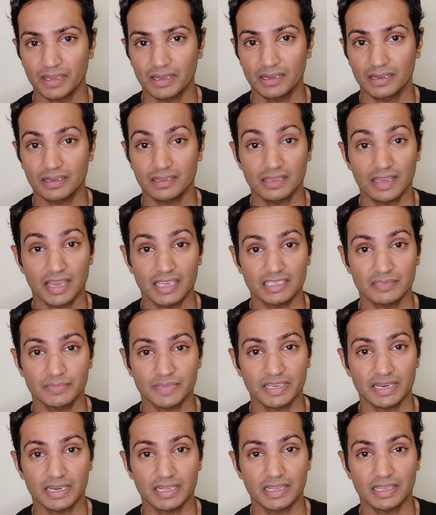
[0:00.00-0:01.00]
There hasn't
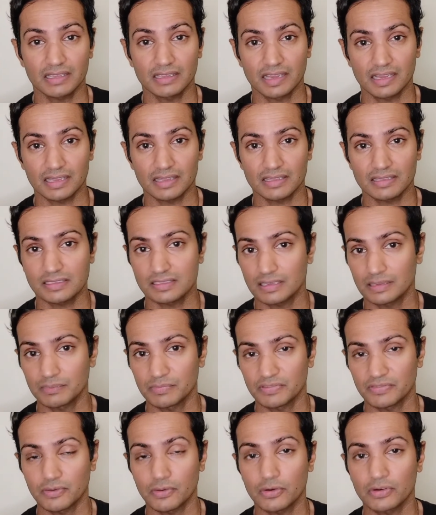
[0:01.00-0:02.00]
been anything like this
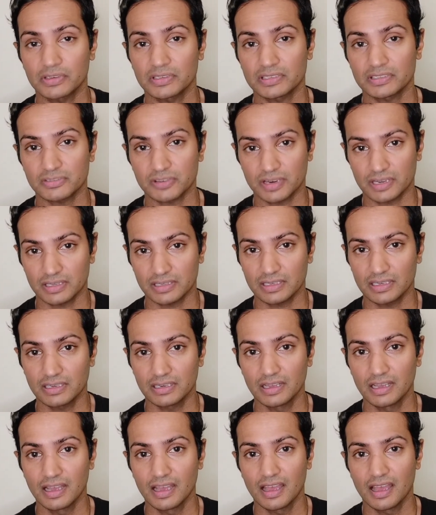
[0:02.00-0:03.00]
done before in
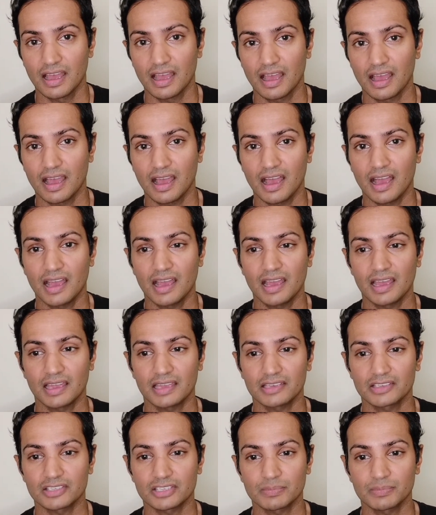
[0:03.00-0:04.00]
Australia.
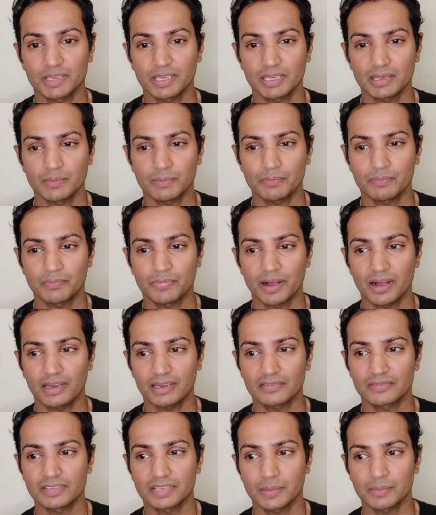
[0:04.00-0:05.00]
And to be
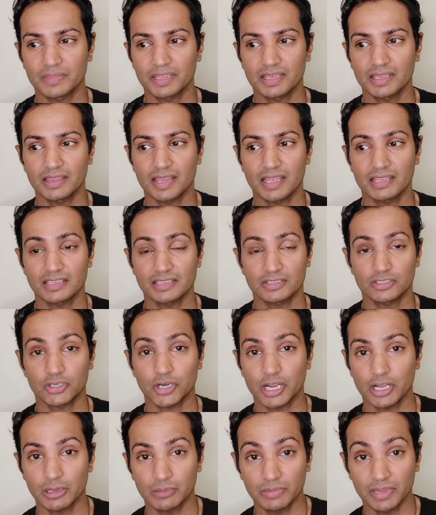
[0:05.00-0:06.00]
part of something that's a
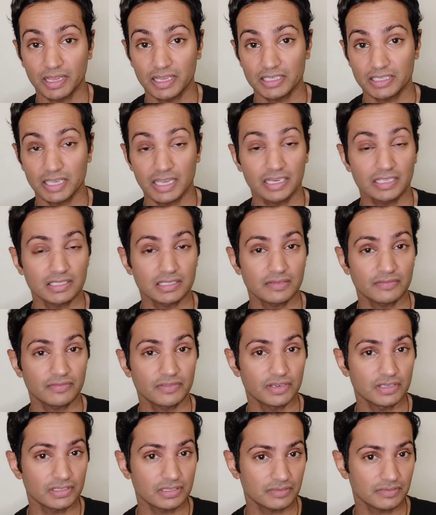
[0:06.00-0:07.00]
trailblazer and it's the
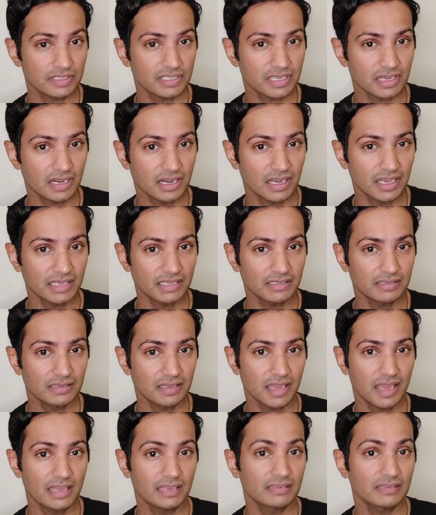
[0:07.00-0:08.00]
first of its kind
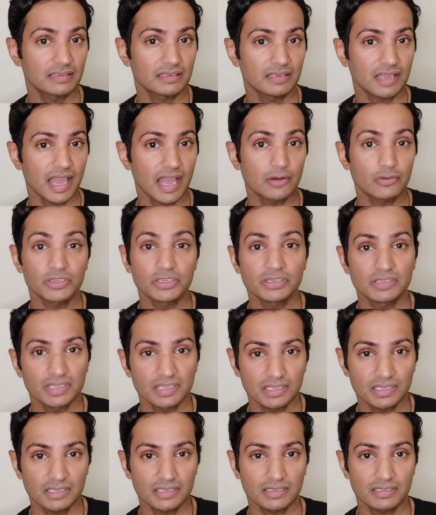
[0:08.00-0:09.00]
and how
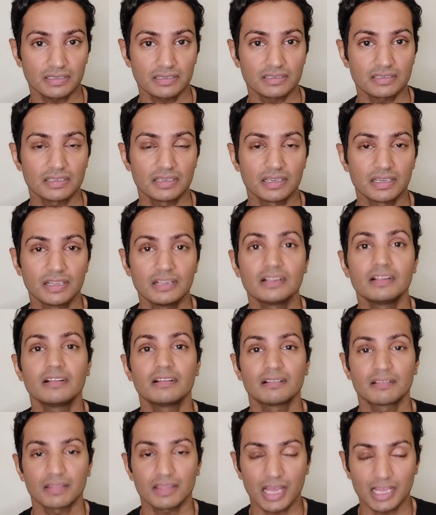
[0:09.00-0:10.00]
unique it is,
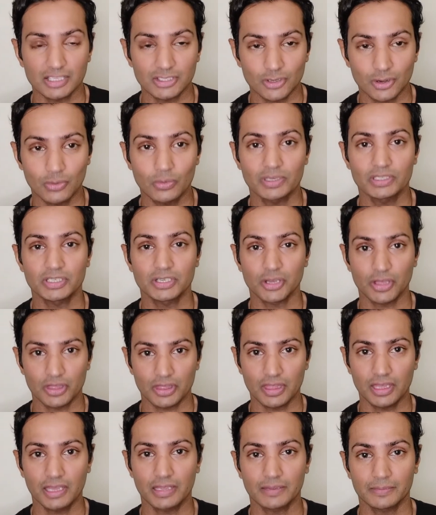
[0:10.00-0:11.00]
that's always a
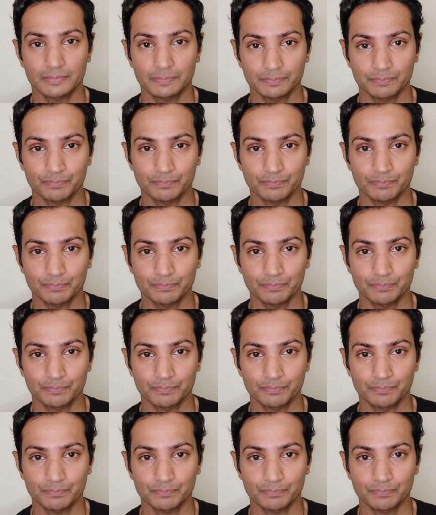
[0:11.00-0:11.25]
good thing.